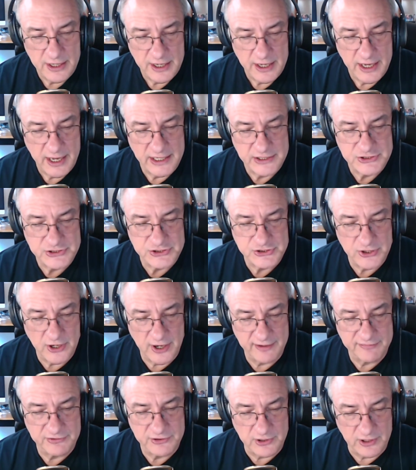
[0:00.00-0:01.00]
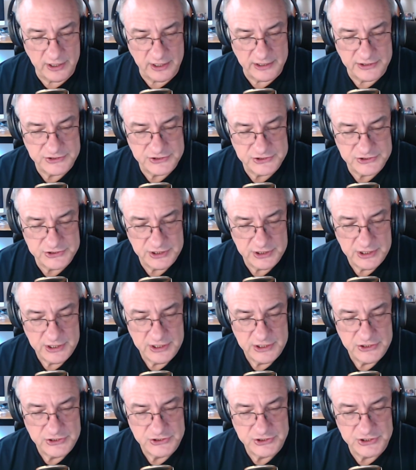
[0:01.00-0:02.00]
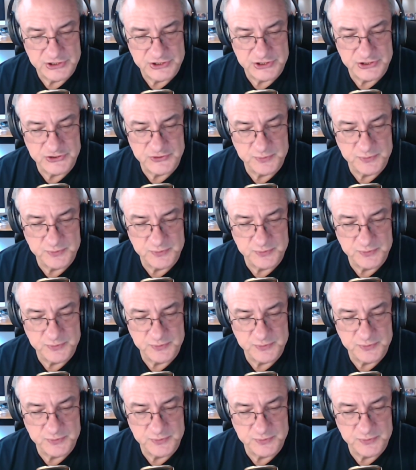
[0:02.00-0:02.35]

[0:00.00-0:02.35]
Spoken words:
and soft costs, such as